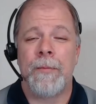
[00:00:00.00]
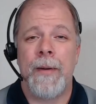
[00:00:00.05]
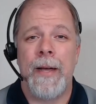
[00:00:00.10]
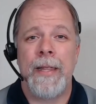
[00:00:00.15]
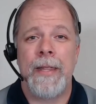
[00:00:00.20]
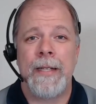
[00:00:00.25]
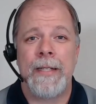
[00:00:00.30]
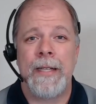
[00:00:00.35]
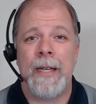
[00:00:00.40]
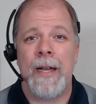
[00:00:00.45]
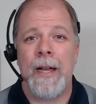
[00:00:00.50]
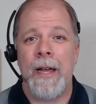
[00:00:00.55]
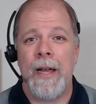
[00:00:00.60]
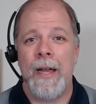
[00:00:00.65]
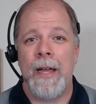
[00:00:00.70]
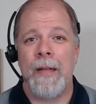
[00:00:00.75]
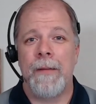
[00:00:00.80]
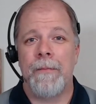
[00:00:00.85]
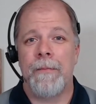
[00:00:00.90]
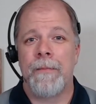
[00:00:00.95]
by the
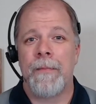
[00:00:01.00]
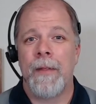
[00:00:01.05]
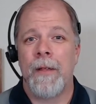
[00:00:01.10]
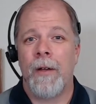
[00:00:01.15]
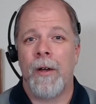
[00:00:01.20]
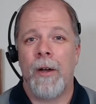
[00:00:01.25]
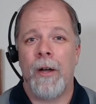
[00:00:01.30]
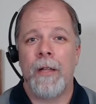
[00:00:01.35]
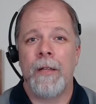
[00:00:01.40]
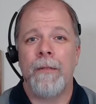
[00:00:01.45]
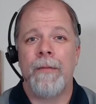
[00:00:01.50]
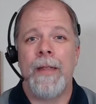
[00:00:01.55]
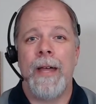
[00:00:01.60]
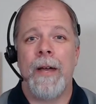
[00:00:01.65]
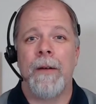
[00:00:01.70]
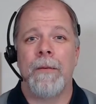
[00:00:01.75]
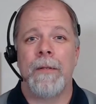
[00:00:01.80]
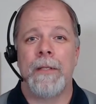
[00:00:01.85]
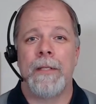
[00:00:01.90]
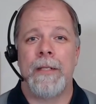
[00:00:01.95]
time all of
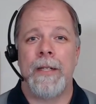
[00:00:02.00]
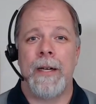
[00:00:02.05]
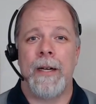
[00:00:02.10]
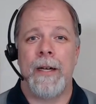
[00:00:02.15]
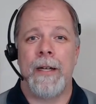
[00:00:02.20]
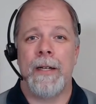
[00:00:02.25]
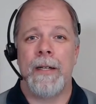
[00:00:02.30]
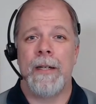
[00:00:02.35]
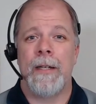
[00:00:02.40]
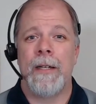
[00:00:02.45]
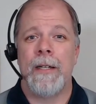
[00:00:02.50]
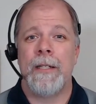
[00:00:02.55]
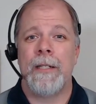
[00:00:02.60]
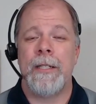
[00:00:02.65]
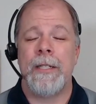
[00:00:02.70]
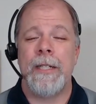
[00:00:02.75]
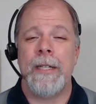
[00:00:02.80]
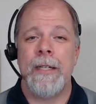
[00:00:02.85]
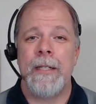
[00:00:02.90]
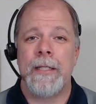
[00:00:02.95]
that was done,
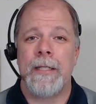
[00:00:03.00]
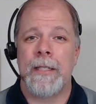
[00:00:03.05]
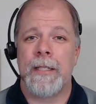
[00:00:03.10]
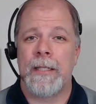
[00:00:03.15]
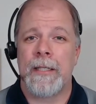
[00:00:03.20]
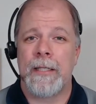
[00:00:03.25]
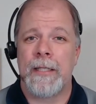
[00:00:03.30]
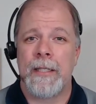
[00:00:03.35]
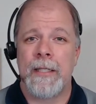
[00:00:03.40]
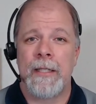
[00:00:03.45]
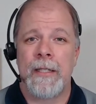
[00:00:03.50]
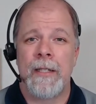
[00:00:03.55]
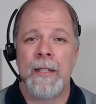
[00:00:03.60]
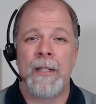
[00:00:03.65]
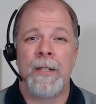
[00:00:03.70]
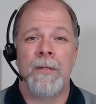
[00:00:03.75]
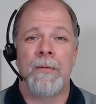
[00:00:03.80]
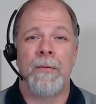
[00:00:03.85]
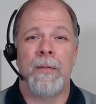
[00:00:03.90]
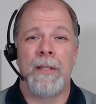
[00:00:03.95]
Jesus
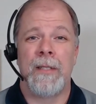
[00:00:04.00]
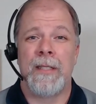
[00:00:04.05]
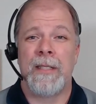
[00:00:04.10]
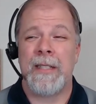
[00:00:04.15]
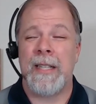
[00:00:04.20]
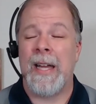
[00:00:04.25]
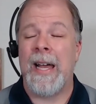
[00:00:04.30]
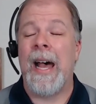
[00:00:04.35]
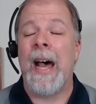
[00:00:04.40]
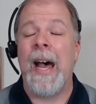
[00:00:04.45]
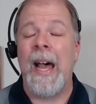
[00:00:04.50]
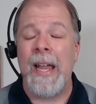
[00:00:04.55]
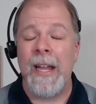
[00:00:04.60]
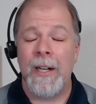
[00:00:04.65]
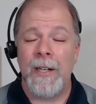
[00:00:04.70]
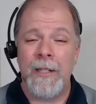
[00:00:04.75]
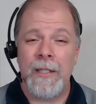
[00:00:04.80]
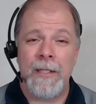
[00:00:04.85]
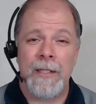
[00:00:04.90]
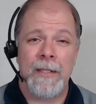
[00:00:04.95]
was
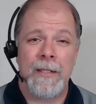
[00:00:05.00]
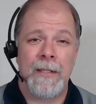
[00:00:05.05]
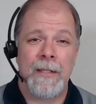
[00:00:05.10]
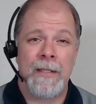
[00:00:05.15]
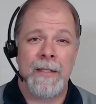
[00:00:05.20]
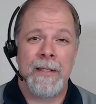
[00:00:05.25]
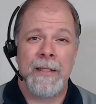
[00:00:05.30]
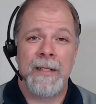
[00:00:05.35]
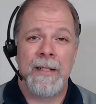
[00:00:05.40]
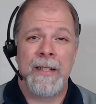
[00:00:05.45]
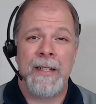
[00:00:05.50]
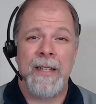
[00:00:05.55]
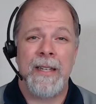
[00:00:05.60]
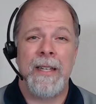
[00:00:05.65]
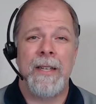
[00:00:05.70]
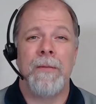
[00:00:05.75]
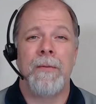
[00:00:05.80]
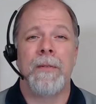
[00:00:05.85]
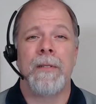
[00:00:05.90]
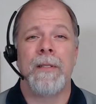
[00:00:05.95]
tired.
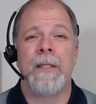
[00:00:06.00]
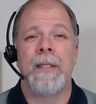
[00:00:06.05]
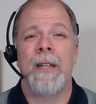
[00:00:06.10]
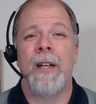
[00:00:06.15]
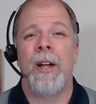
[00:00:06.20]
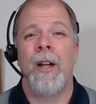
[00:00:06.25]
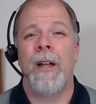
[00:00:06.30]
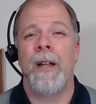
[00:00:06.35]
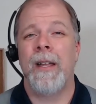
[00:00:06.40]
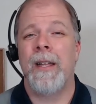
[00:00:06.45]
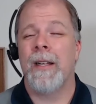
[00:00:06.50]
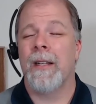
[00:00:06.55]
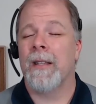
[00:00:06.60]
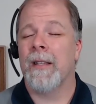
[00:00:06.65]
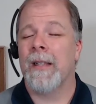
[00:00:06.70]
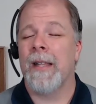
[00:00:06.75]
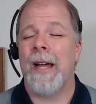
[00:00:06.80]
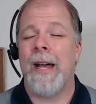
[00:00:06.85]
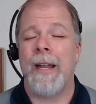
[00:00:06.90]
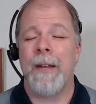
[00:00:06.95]
He was in a
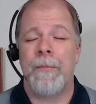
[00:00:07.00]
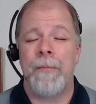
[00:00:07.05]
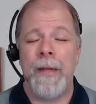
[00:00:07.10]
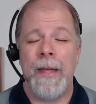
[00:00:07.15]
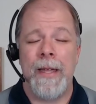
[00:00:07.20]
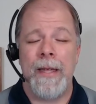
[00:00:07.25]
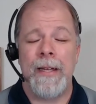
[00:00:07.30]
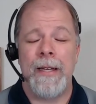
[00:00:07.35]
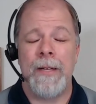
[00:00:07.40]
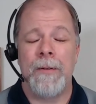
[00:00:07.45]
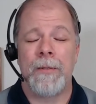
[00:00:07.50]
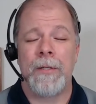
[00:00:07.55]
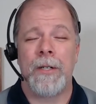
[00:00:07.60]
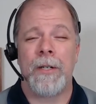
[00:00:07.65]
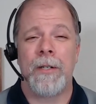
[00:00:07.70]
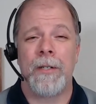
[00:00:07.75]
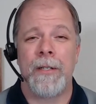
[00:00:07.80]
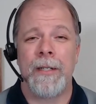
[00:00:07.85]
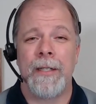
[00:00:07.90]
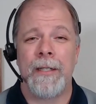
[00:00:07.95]
lot of pain. He was
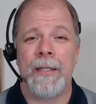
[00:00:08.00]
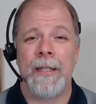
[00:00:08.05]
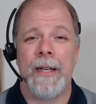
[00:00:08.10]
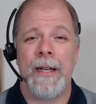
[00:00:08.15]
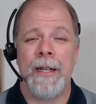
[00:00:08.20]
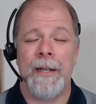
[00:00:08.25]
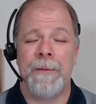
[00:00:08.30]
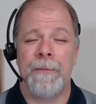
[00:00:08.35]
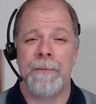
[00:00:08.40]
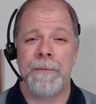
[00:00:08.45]
hurting a lot.